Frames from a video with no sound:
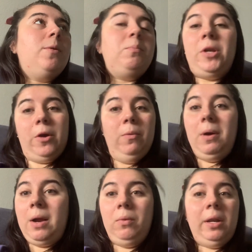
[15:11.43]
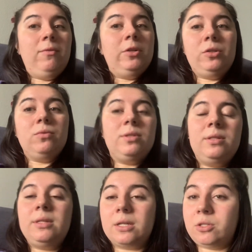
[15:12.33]
No, I will never do
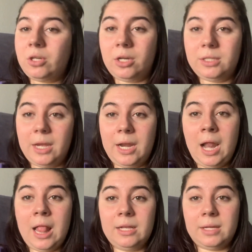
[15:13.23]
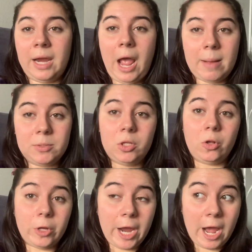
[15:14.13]
6 turns again unless I
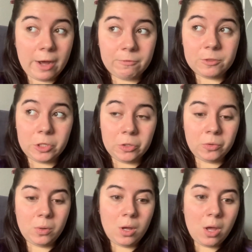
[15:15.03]
absolutely have to.